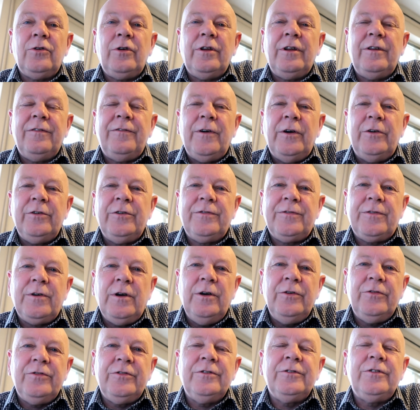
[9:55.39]
on the phone to
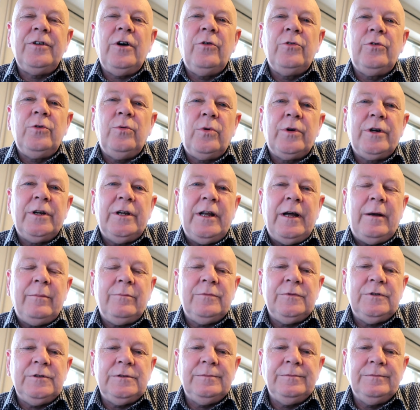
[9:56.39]
Frozen, told her what had
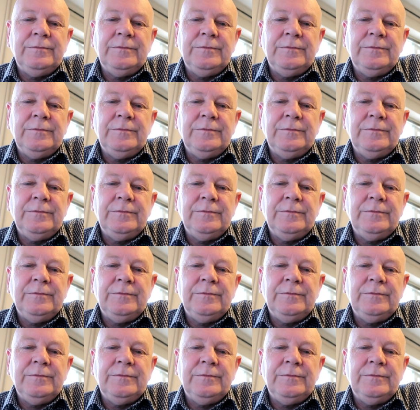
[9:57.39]
happened.